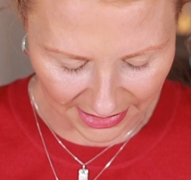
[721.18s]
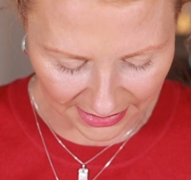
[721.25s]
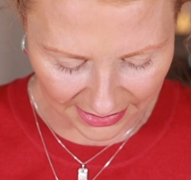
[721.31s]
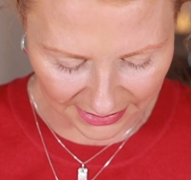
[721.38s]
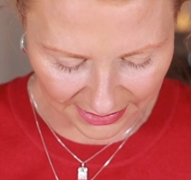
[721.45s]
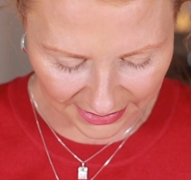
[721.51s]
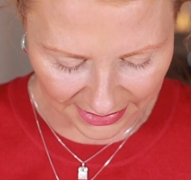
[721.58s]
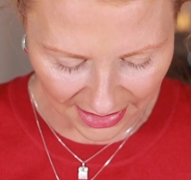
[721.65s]
and
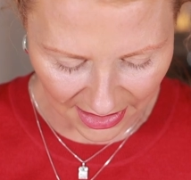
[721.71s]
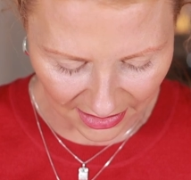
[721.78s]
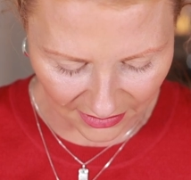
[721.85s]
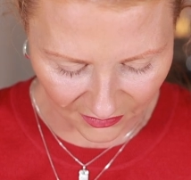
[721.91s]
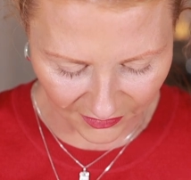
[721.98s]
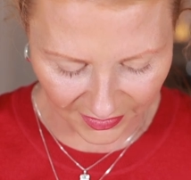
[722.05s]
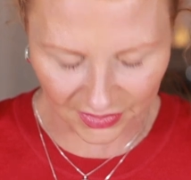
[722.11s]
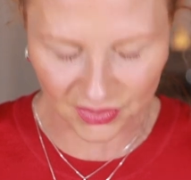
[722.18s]
this is the
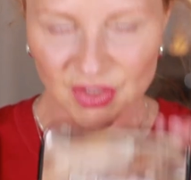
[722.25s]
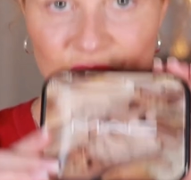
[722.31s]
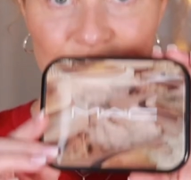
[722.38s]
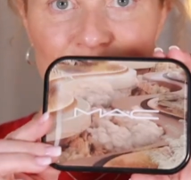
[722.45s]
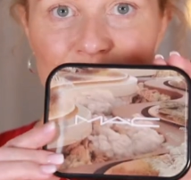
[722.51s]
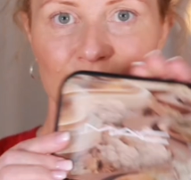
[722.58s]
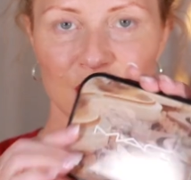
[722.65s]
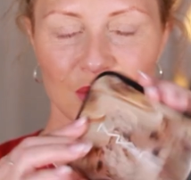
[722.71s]
Unfiltered
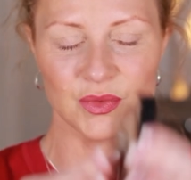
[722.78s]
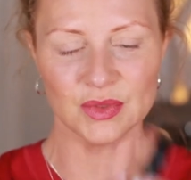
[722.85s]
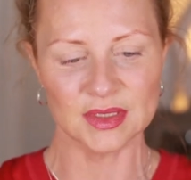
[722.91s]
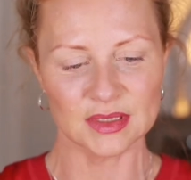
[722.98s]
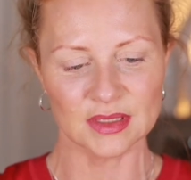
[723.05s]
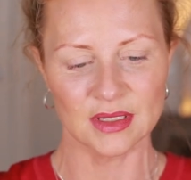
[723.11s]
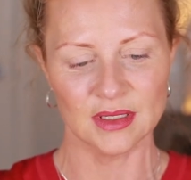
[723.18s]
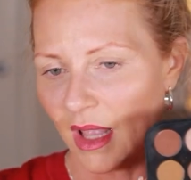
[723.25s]

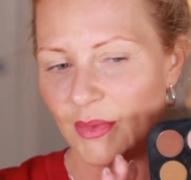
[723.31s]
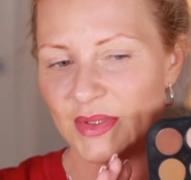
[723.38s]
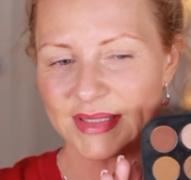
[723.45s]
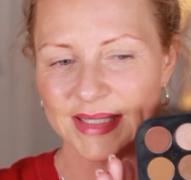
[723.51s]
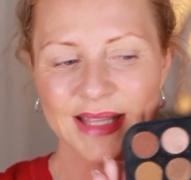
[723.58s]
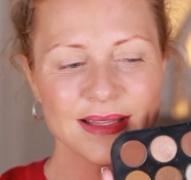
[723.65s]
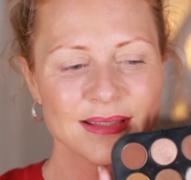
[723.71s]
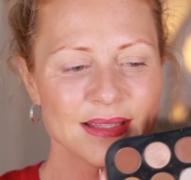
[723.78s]
Nudes. I would
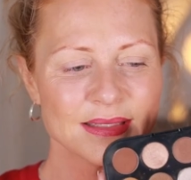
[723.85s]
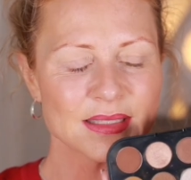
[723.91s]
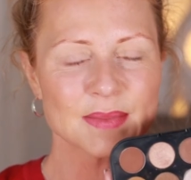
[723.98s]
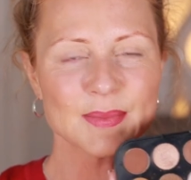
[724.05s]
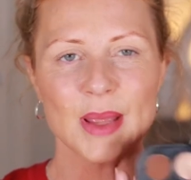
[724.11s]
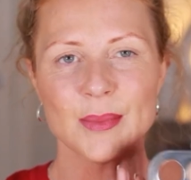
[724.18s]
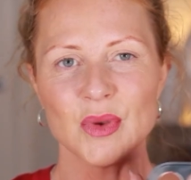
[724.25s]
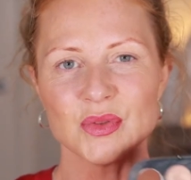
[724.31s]
say that this is
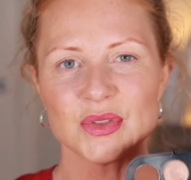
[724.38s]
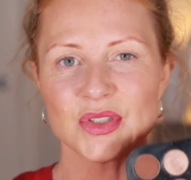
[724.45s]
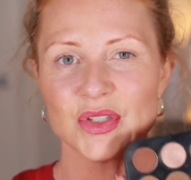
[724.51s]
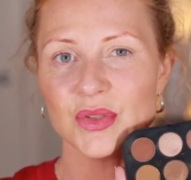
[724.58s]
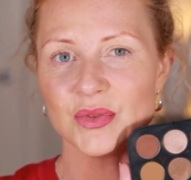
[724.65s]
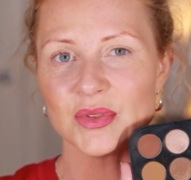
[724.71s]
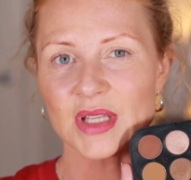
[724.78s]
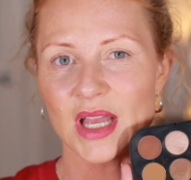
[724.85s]
my most
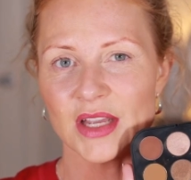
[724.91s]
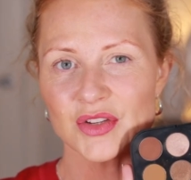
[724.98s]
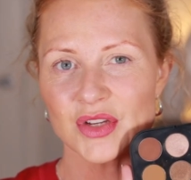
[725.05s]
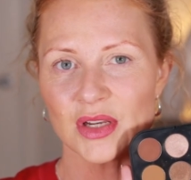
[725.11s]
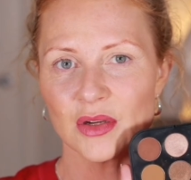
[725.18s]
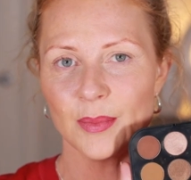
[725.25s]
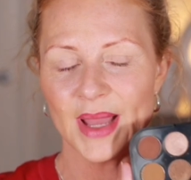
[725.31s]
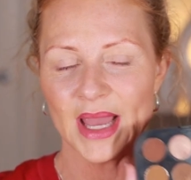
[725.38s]
used
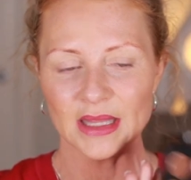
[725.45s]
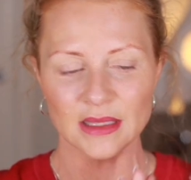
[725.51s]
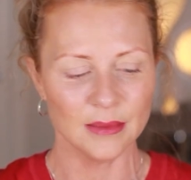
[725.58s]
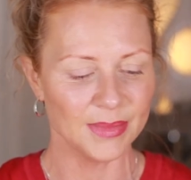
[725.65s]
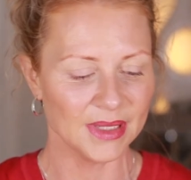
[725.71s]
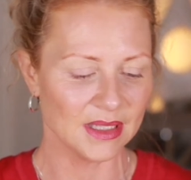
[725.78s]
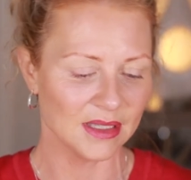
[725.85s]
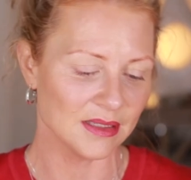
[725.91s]
eyeshadow palette
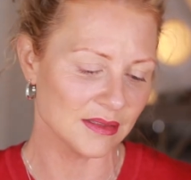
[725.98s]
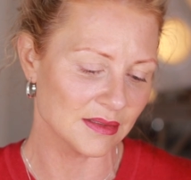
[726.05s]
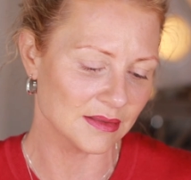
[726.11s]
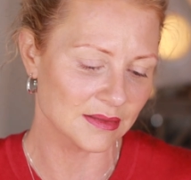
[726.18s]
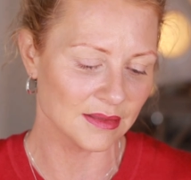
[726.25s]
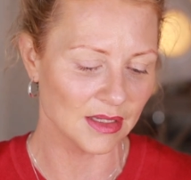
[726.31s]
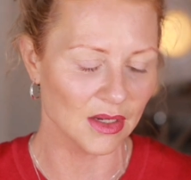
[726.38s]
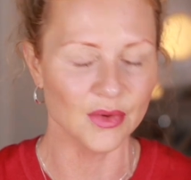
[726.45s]

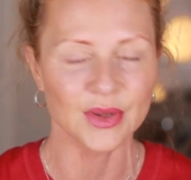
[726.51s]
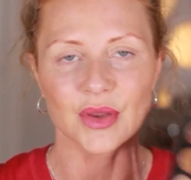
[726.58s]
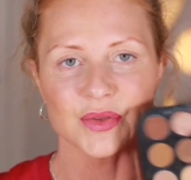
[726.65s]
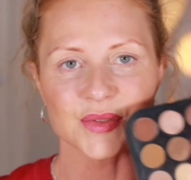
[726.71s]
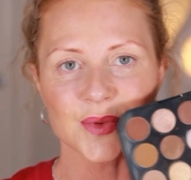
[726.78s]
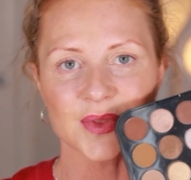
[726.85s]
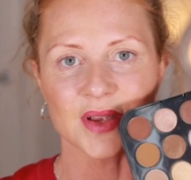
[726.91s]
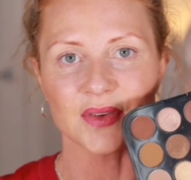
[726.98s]
because, you know, it
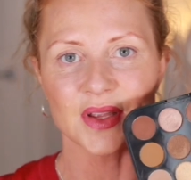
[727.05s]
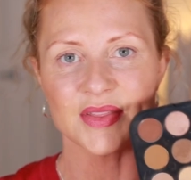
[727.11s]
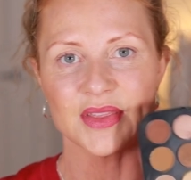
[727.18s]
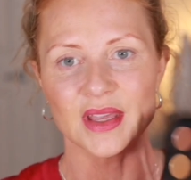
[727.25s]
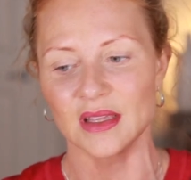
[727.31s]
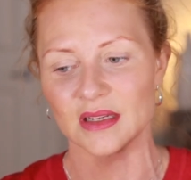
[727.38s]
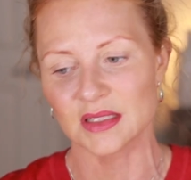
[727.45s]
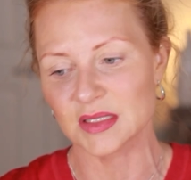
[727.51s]
goes with
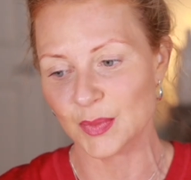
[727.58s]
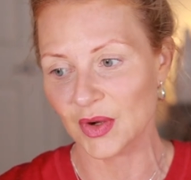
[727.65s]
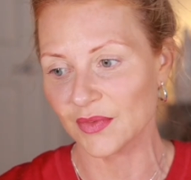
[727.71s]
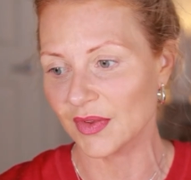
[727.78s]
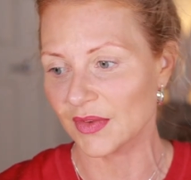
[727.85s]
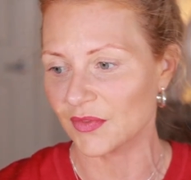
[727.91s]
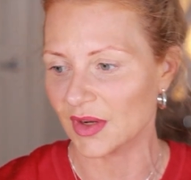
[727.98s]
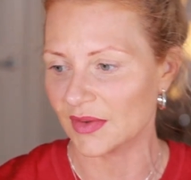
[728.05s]
everything and it's
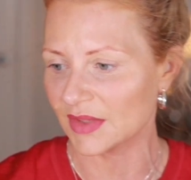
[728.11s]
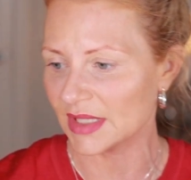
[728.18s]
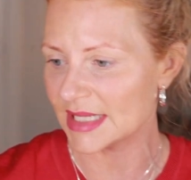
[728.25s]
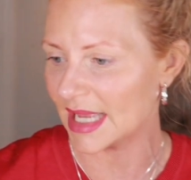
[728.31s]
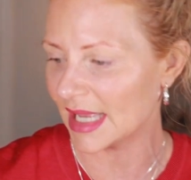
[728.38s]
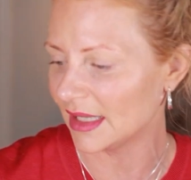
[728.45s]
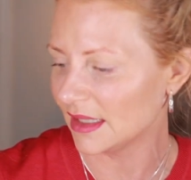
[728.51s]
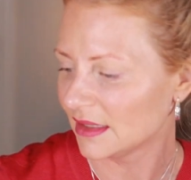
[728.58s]
perfect for every
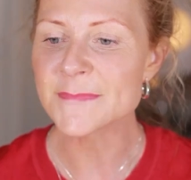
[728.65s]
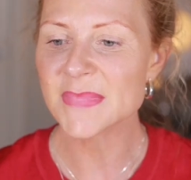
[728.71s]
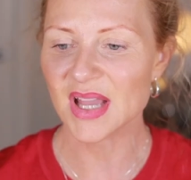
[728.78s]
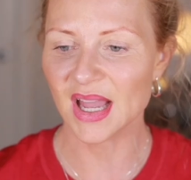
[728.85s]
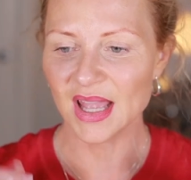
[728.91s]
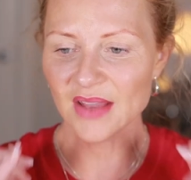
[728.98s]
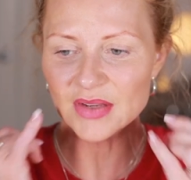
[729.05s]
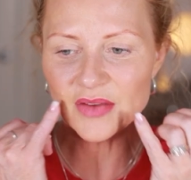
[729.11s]
day. I
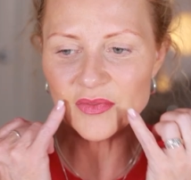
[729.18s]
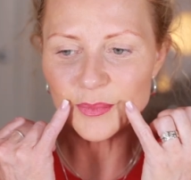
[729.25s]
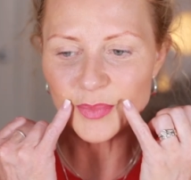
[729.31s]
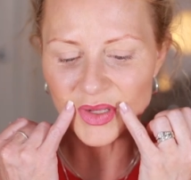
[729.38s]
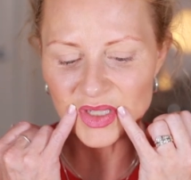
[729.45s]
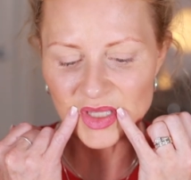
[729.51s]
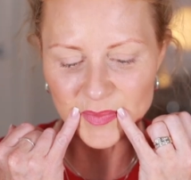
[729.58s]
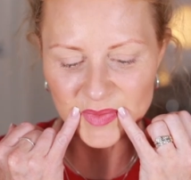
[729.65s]
haven't even
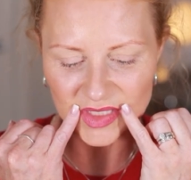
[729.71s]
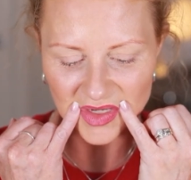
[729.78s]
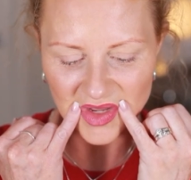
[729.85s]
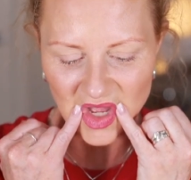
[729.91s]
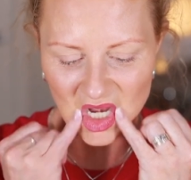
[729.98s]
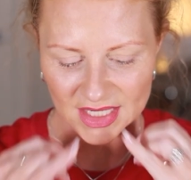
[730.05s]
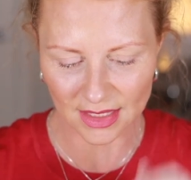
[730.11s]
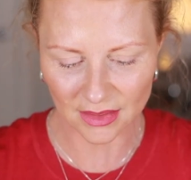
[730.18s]
put a lipstick
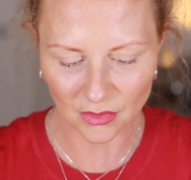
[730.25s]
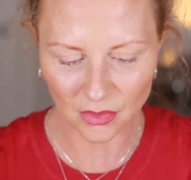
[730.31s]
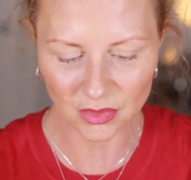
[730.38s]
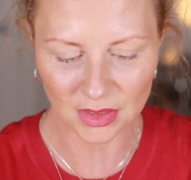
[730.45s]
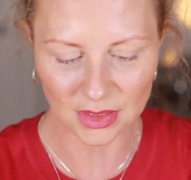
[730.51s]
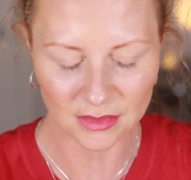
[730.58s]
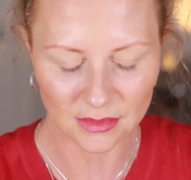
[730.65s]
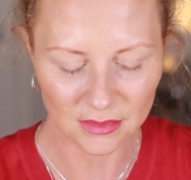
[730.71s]
on yet.
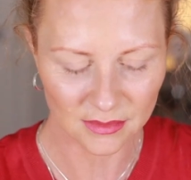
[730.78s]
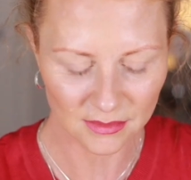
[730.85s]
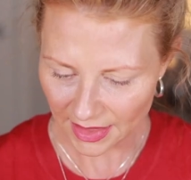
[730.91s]
Hold on.